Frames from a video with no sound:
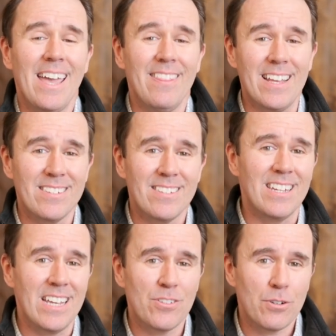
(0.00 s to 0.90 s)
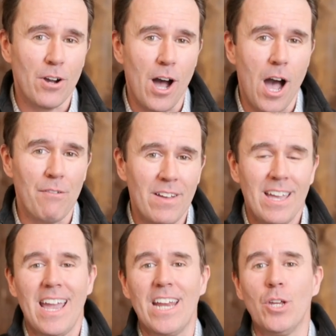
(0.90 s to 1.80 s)
and they sneeze or cough,
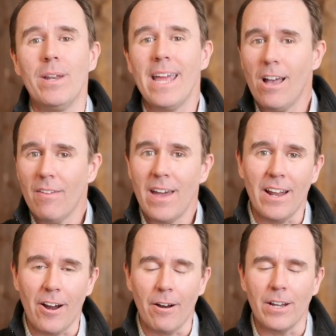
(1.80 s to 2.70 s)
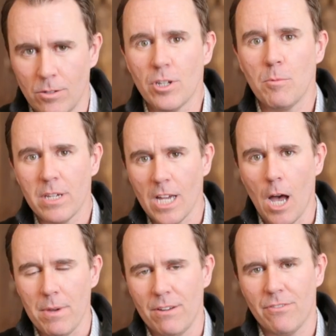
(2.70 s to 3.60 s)
and you inhale that air, you can
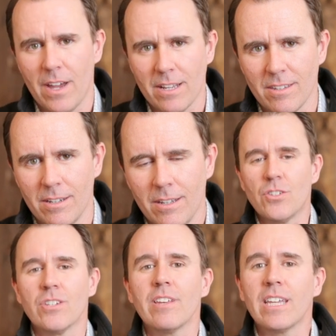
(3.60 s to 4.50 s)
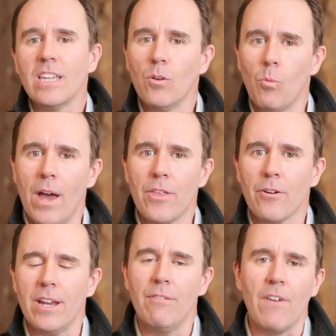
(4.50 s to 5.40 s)
become infected. Just like in the
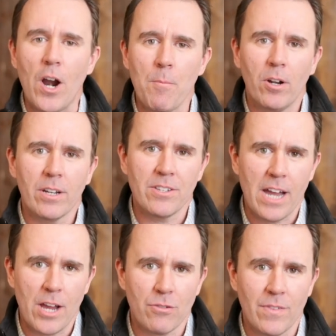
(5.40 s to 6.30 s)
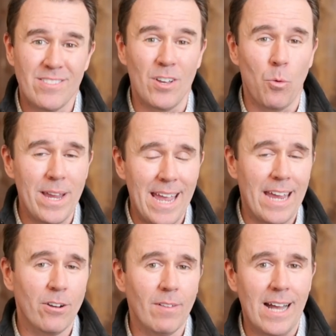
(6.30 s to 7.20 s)
weather and environmental catastrophes that we
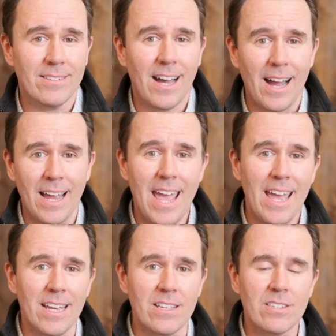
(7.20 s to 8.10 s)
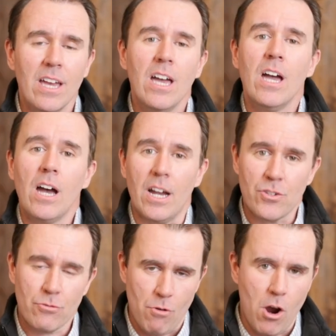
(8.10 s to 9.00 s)
handle as IAs, I
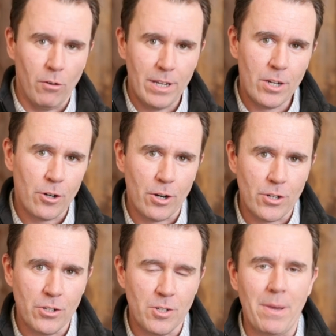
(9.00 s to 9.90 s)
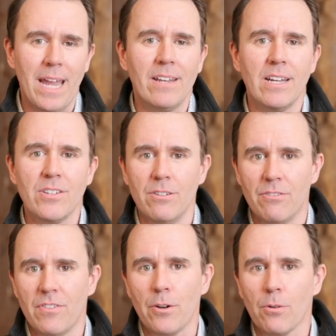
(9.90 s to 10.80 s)
strongly encourage you to pay attention to
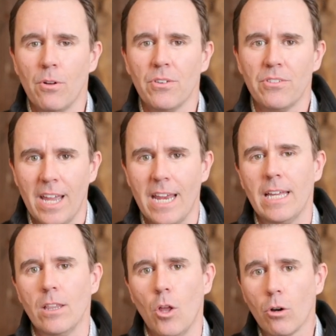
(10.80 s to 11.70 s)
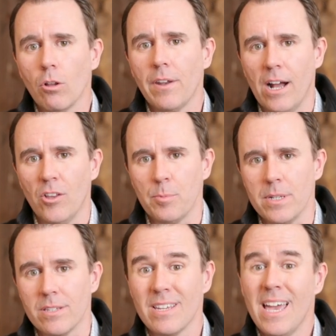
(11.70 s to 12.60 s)
federal, state, and local
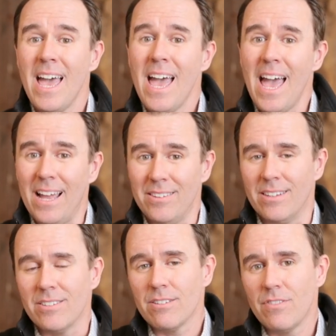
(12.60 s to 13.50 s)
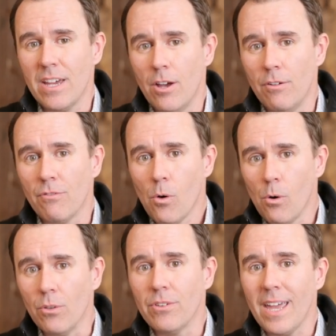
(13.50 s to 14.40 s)
announcements as this event
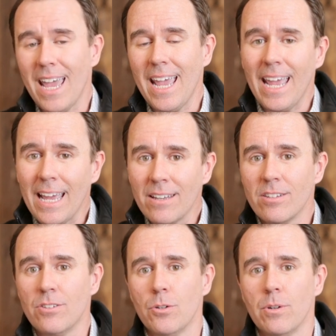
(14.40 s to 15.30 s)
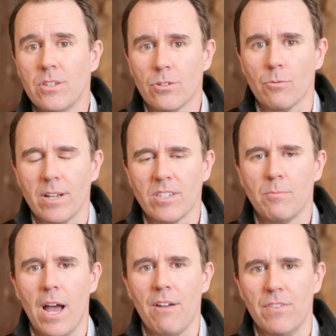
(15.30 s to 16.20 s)
unfolds and to do as
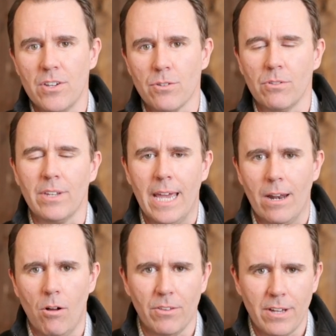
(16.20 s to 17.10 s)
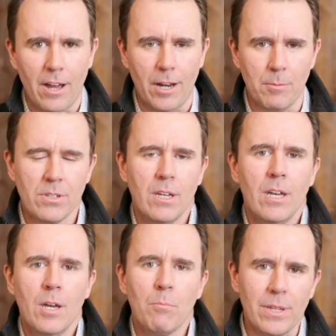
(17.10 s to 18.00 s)
directed by officials at all times.
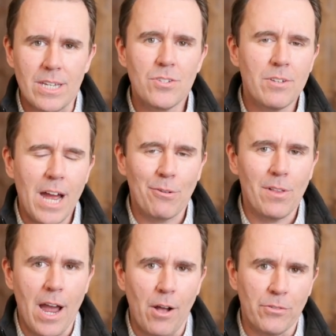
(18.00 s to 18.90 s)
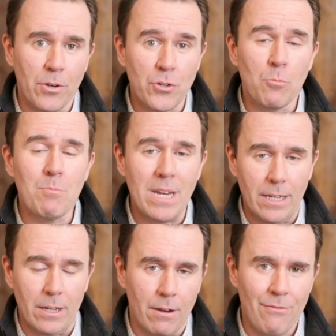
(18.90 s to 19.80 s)
Please do not rely on social
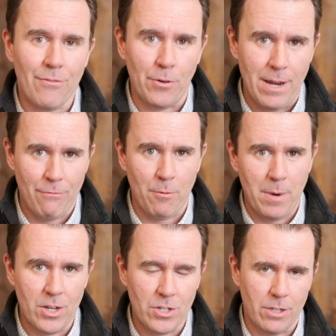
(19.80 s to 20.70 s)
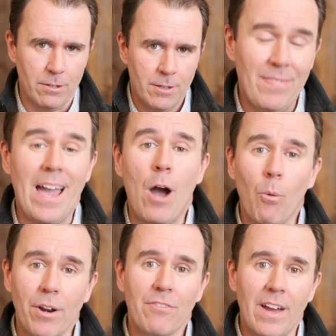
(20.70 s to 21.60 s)
media for information. Now,
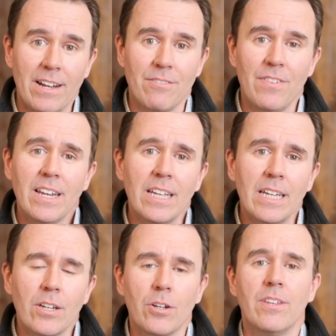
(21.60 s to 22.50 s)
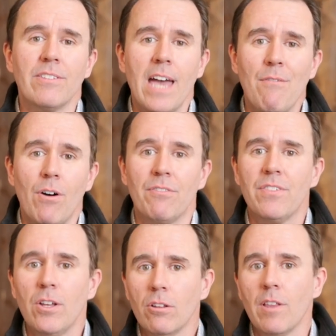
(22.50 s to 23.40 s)
what effect, if any, could this have on
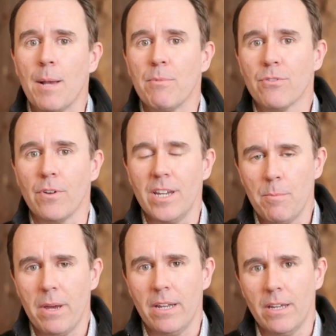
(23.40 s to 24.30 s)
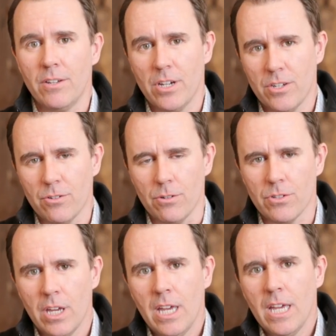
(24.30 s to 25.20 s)
field claims for independent
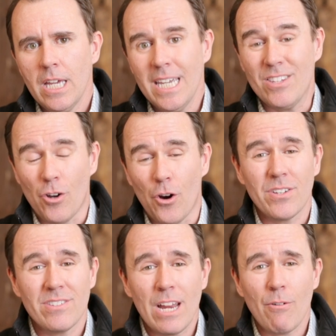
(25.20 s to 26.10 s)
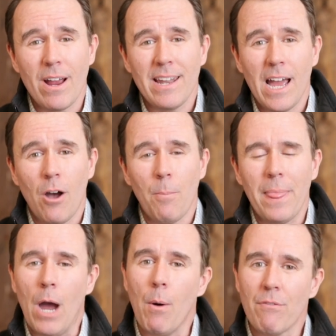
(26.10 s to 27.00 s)
adjusters? It's hard to say right now.
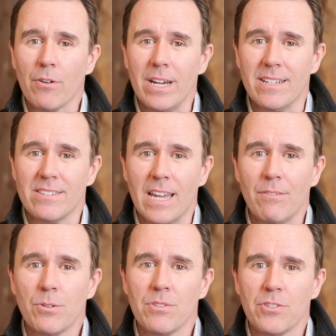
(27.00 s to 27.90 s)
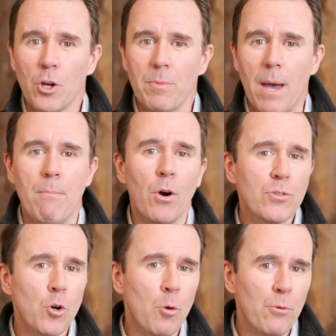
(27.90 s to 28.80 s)
However, it is safe to assume that
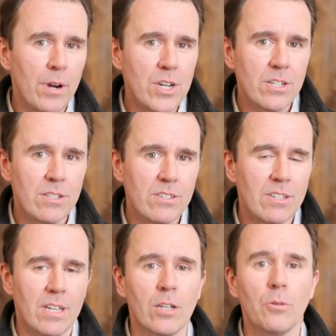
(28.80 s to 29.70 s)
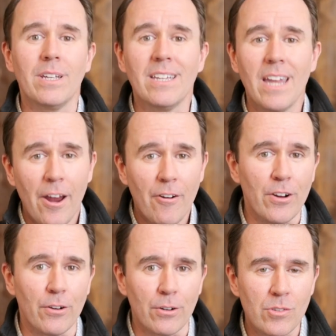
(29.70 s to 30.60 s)
most corporations, including
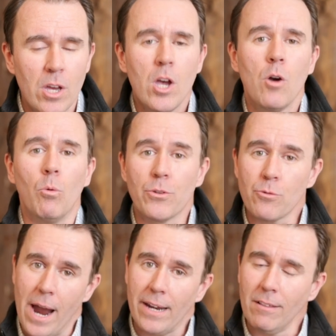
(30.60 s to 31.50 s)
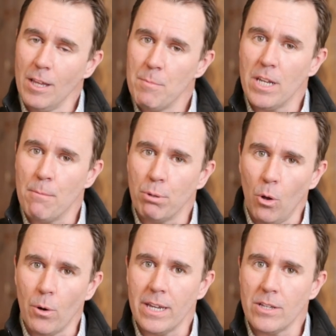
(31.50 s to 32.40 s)
carriers, will try to limit
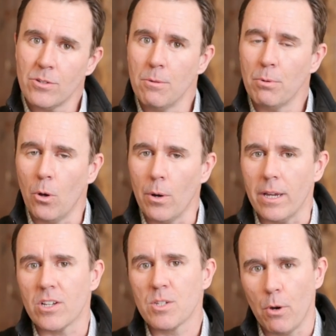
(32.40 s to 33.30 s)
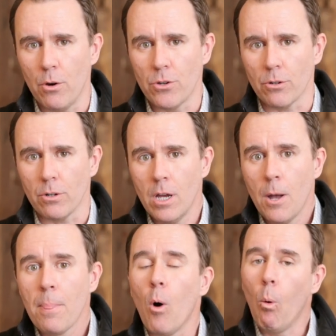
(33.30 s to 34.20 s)
employee to employee exposure
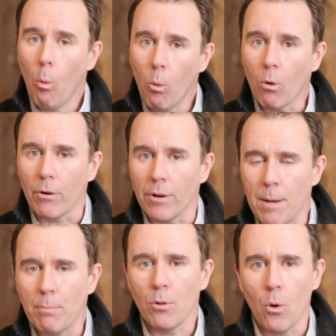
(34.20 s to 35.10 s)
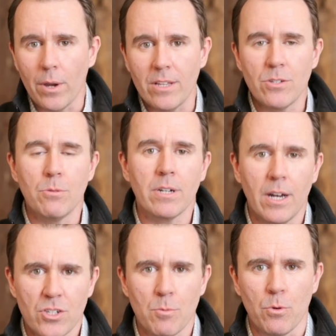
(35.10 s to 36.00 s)
or employee to
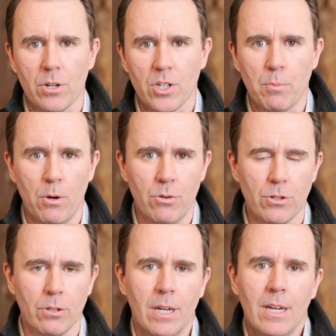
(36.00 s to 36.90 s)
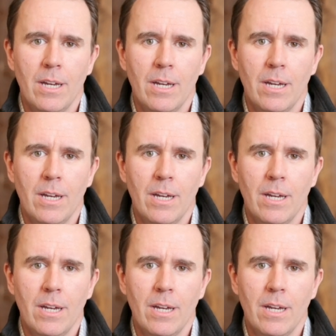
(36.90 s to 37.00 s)
customer exposure.